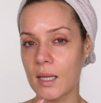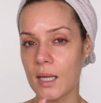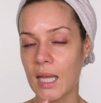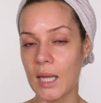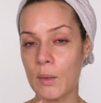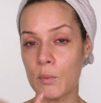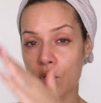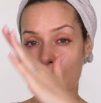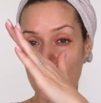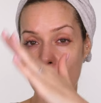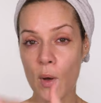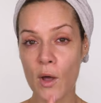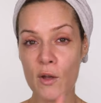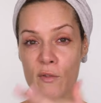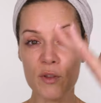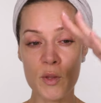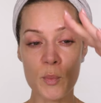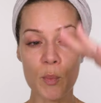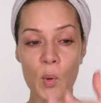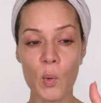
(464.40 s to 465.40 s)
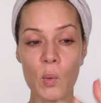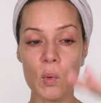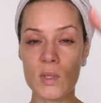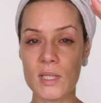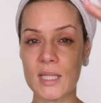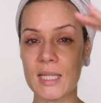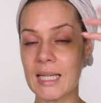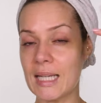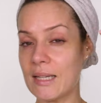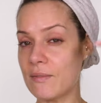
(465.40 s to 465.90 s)
it would go over the
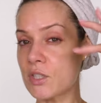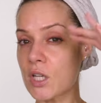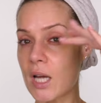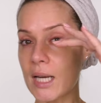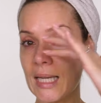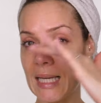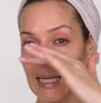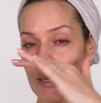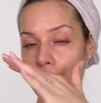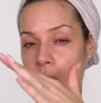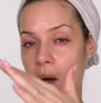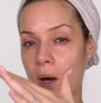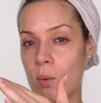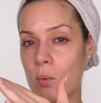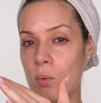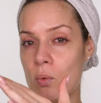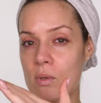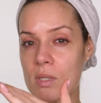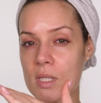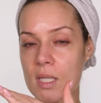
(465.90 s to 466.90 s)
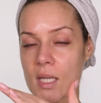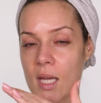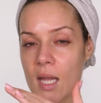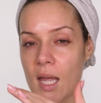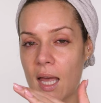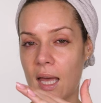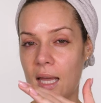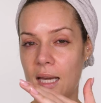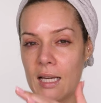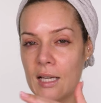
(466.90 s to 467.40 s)
pores and leave tiny little holes
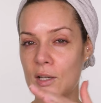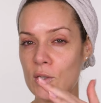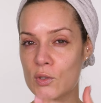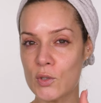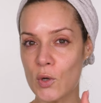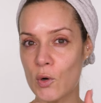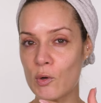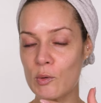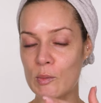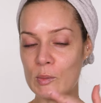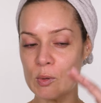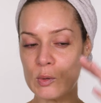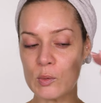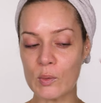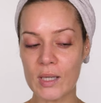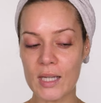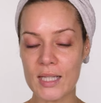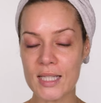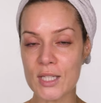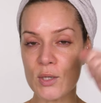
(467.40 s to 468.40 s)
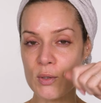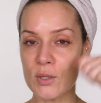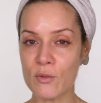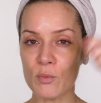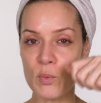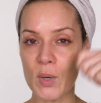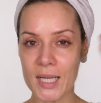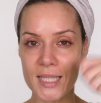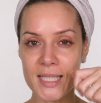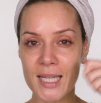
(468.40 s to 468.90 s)
and it looks horrible until
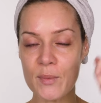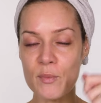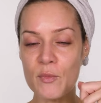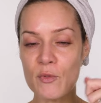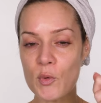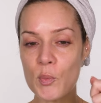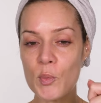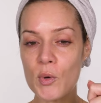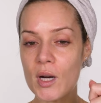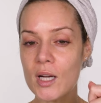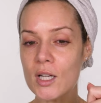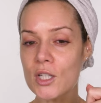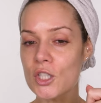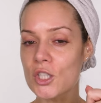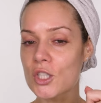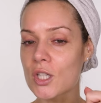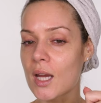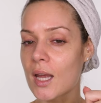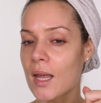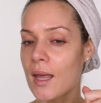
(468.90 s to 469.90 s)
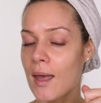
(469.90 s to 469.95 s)
you've worked it in with a brush.